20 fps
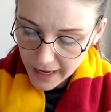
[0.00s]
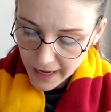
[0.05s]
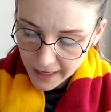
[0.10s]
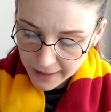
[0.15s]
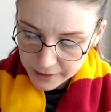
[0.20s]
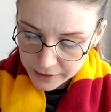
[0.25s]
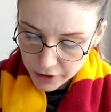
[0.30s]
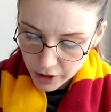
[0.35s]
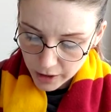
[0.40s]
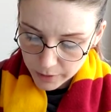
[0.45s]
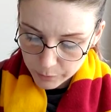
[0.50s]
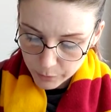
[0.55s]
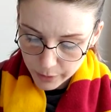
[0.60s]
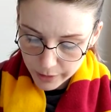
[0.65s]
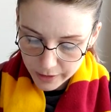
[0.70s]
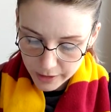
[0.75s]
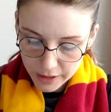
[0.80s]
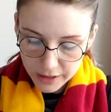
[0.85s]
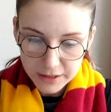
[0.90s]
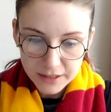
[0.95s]
hadn't gone more
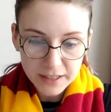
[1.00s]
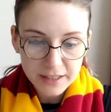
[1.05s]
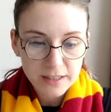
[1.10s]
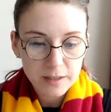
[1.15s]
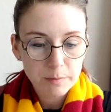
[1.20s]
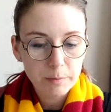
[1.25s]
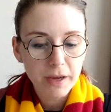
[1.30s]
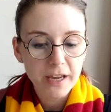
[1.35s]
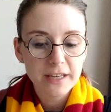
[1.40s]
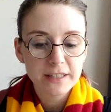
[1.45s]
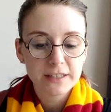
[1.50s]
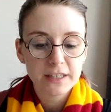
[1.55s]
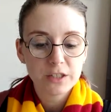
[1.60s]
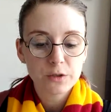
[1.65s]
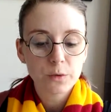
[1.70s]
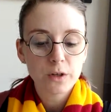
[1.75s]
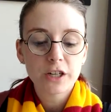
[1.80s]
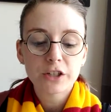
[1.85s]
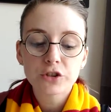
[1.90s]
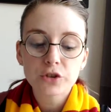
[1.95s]
than a dozen
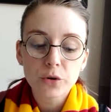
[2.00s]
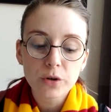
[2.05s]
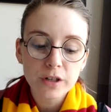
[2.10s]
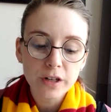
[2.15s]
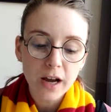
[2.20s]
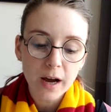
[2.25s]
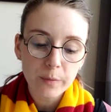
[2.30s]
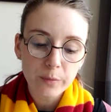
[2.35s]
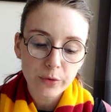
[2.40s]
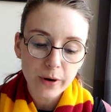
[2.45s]
paces when a doorknob